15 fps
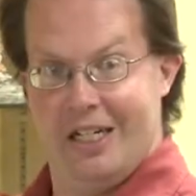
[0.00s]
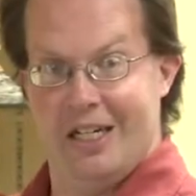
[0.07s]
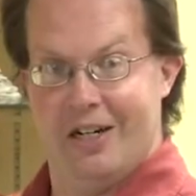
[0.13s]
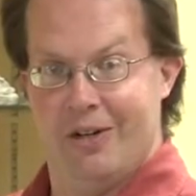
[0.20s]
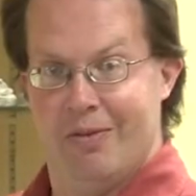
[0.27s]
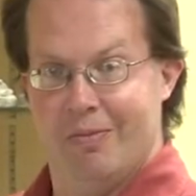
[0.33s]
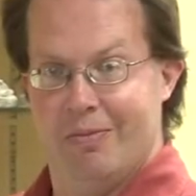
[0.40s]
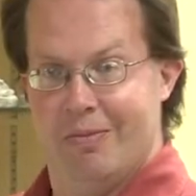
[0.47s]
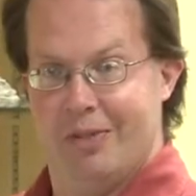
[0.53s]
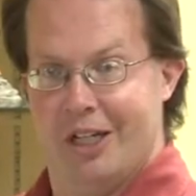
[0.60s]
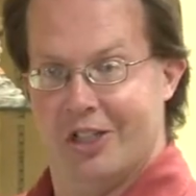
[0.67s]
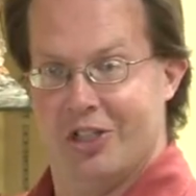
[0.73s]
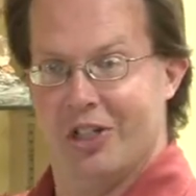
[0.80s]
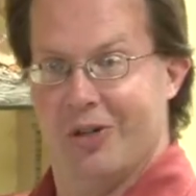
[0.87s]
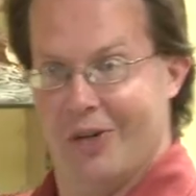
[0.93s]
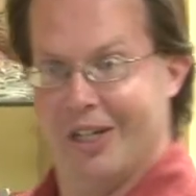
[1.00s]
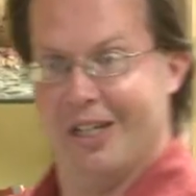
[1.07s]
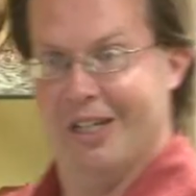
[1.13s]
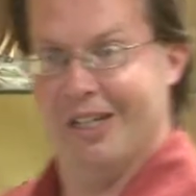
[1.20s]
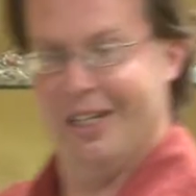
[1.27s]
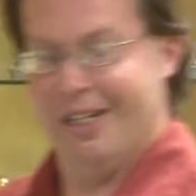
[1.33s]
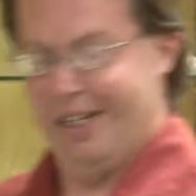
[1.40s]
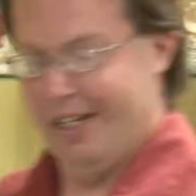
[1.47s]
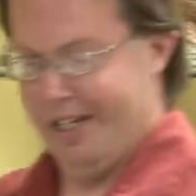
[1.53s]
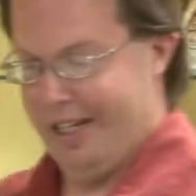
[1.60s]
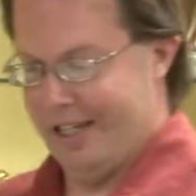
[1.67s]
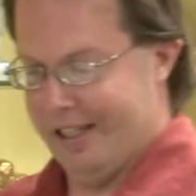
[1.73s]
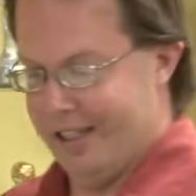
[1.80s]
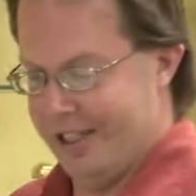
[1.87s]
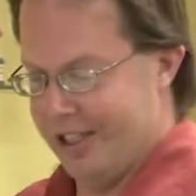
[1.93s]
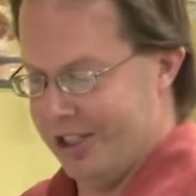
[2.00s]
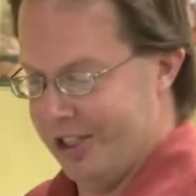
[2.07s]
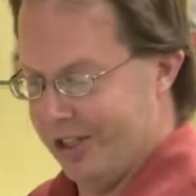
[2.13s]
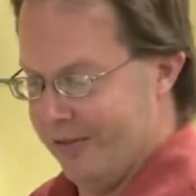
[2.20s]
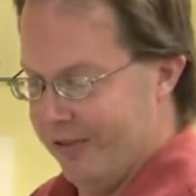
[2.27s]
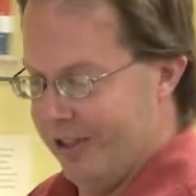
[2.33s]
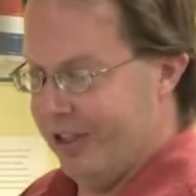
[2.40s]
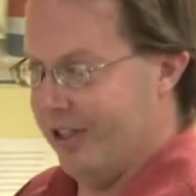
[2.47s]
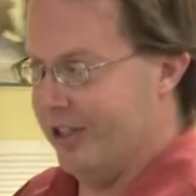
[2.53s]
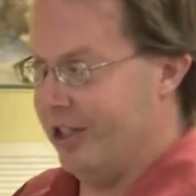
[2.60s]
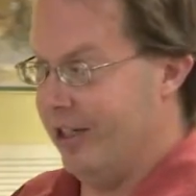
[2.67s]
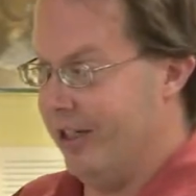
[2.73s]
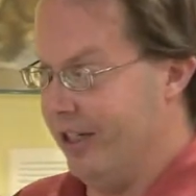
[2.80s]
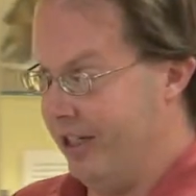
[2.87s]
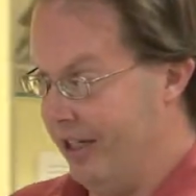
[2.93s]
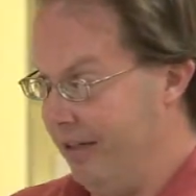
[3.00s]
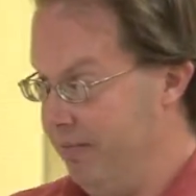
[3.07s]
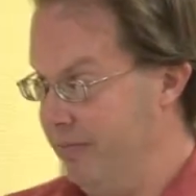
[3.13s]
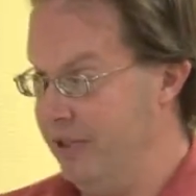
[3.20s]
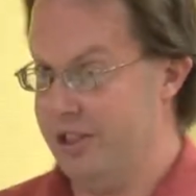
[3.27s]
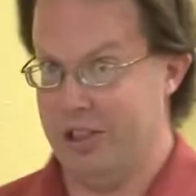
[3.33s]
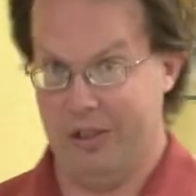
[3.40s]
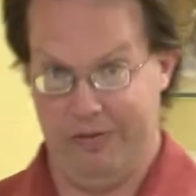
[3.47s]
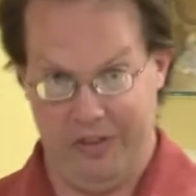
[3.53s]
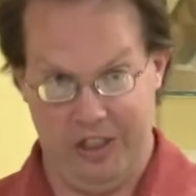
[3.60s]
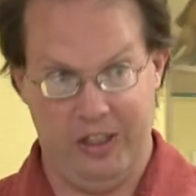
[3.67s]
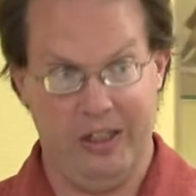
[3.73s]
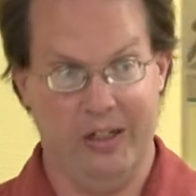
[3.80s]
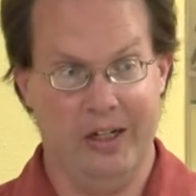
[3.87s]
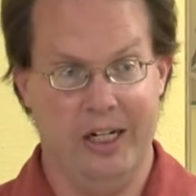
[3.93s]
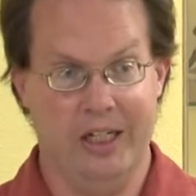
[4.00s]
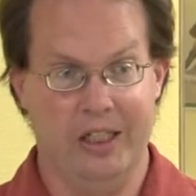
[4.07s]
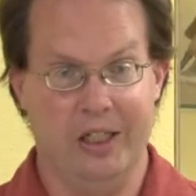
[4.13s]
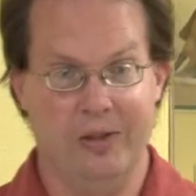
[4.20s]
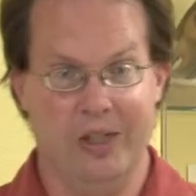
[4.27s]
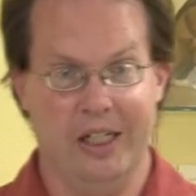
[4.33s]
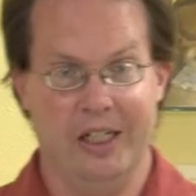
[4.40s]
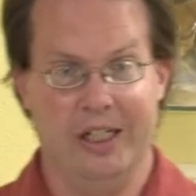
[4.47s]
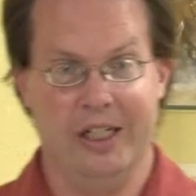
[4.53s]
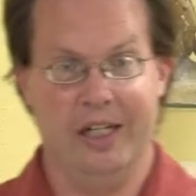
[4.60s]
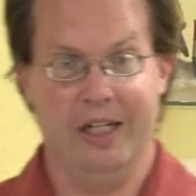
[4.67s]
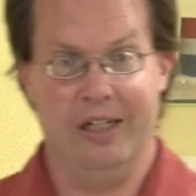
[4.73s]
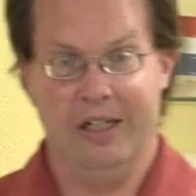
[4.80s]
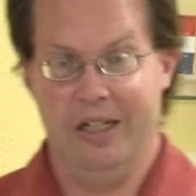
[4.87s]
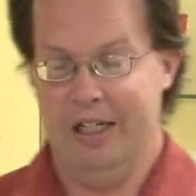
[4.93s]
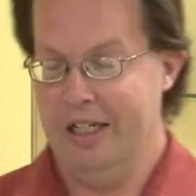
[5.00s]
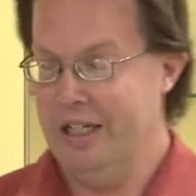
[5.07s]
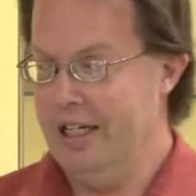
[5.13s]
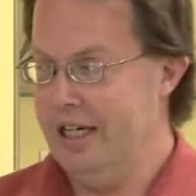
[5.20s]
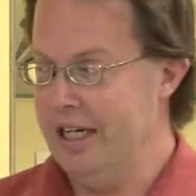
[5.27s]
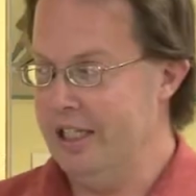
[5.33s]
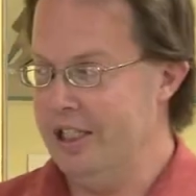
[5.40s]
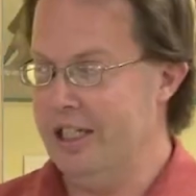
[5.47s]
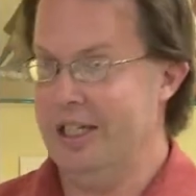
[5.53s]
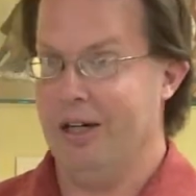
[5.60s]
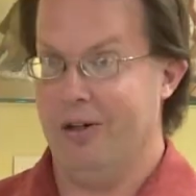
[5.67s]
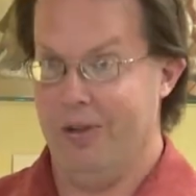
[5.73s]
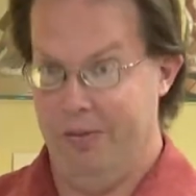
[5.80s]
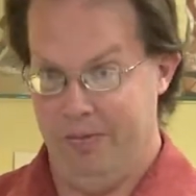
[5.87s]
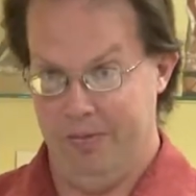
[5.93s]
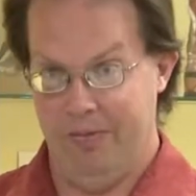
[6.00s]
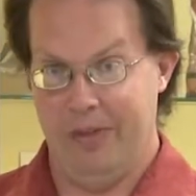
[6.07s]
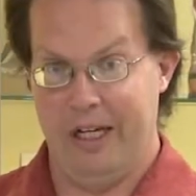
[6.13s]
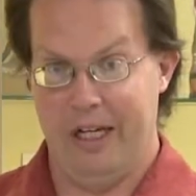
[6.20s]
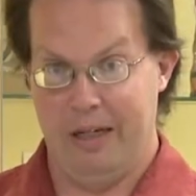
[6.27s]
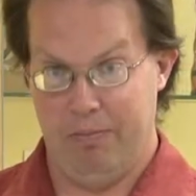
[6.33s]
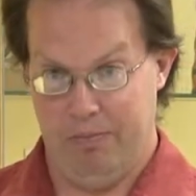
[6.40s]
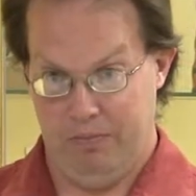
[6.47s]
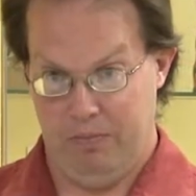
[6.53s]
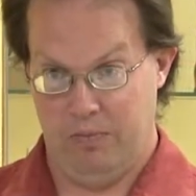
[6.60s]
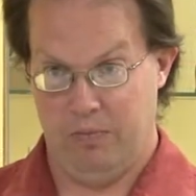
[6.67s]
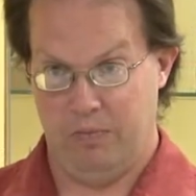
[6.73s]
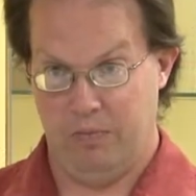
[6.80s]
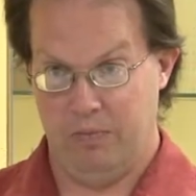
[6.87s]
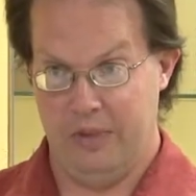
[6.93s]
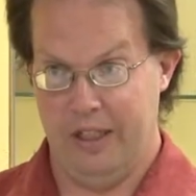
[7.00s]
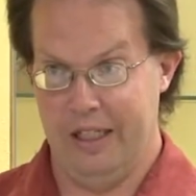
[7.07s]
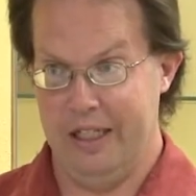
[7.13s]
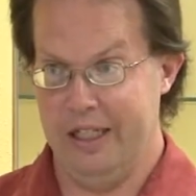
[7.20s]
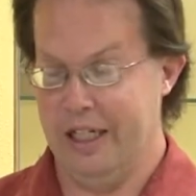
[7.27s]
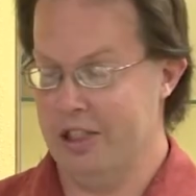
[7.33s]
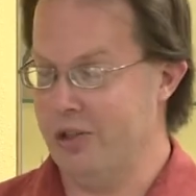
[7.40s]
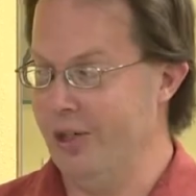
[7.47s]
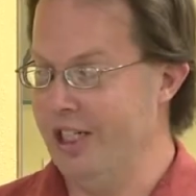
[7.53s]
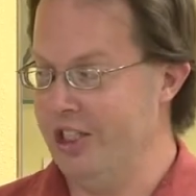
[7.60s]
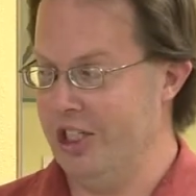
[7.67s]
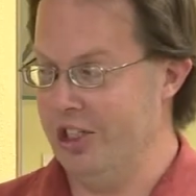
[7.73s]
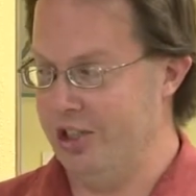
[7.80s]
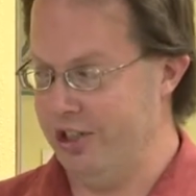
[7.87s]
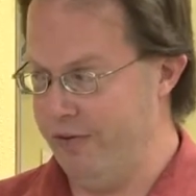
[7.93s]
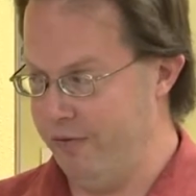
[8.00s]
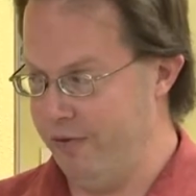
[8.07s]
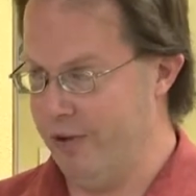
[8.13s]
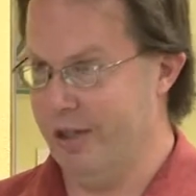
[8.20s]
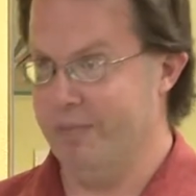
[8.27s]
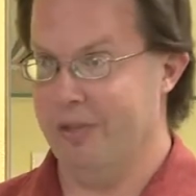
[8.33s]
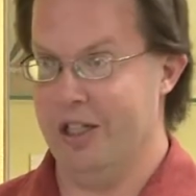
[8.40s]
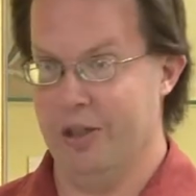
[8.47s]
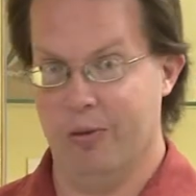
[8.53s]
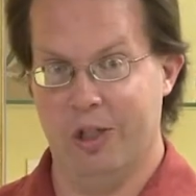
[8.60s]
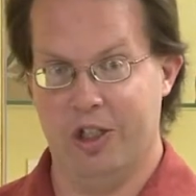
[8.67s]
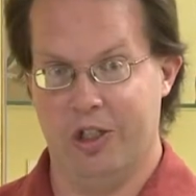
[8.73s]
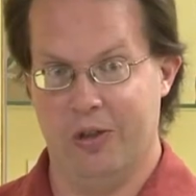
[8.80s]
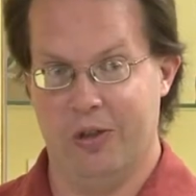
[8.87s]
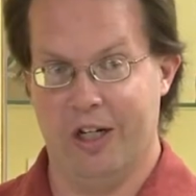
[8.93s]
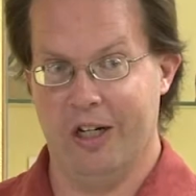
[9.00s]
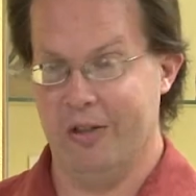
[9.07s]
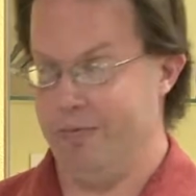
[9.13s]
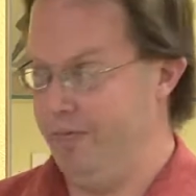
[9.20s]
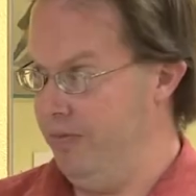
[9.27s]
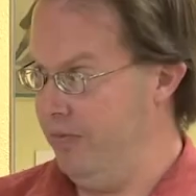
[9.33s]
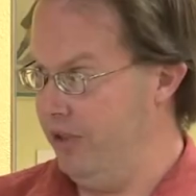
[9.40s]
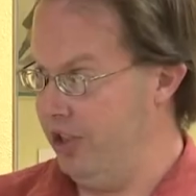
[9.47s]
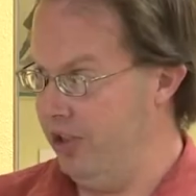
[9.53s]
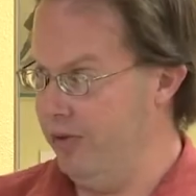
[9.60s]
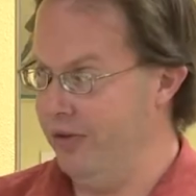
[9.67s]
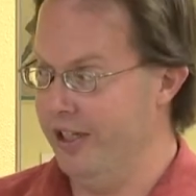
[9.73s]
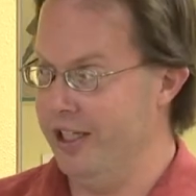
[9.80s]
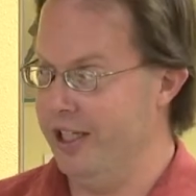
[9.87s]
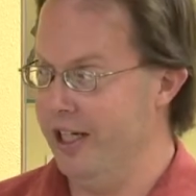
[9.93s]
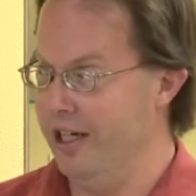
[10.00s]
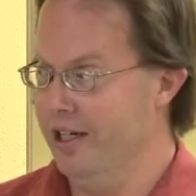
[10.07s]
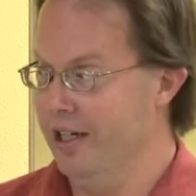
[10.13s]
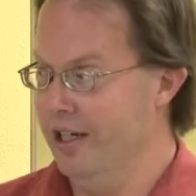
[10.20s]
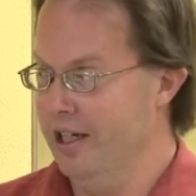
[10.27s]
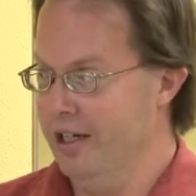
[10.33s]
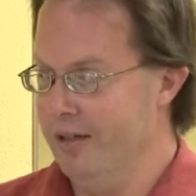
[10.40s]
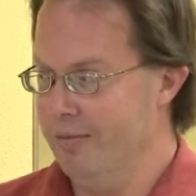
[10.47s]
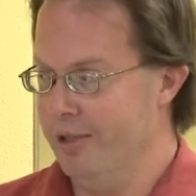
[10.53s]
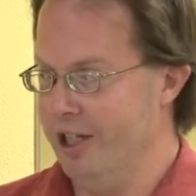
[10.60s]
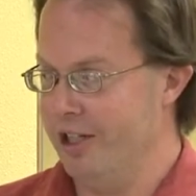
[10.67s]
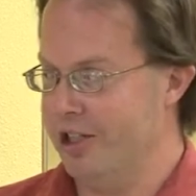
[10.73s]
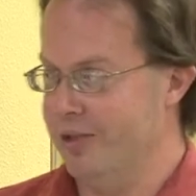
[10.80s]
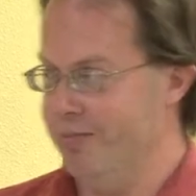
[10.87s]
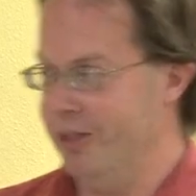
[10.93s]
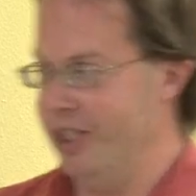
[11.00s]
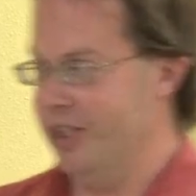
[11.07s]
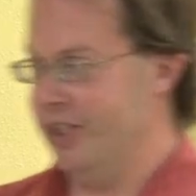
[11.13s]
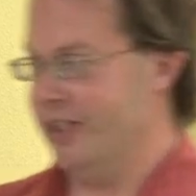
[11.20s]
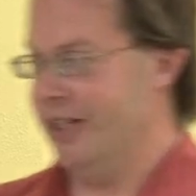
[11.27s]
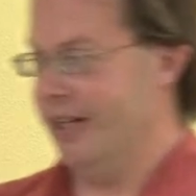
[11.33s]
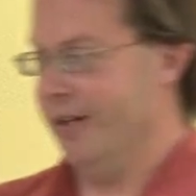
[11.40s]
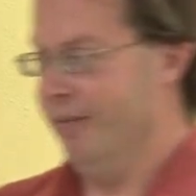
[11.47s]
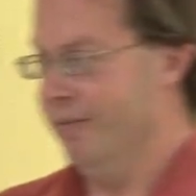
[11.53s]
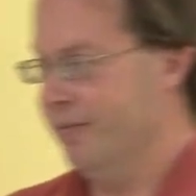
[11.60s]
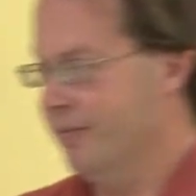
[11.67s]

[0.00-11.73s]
here uh, showing on the uh, surface, uh, surface there, and you can tell the transition from the original art to the production piece there.